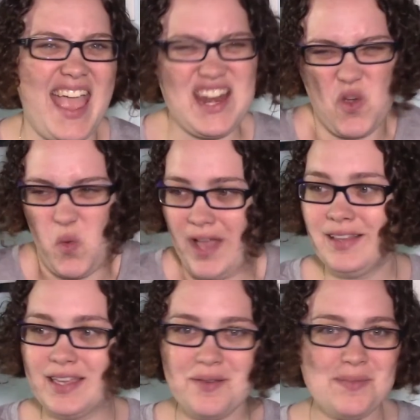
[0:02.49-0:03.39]
and
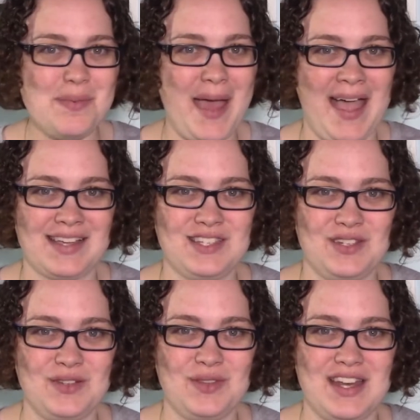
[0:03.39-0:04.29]
welcome back
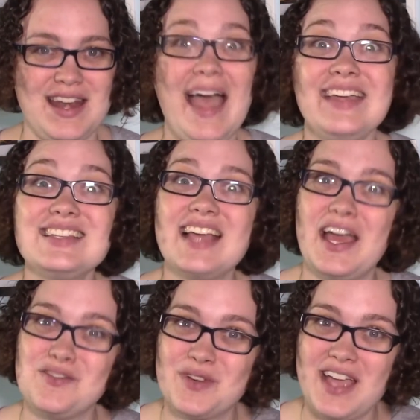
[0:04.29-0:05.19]
to The Night
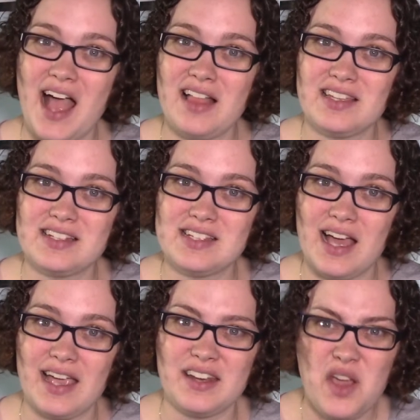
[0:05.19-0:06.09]
Henry Allen
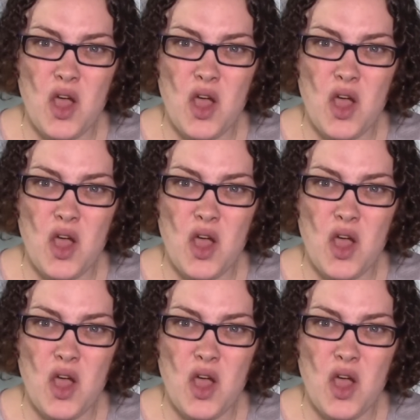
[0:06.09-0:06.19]
Died.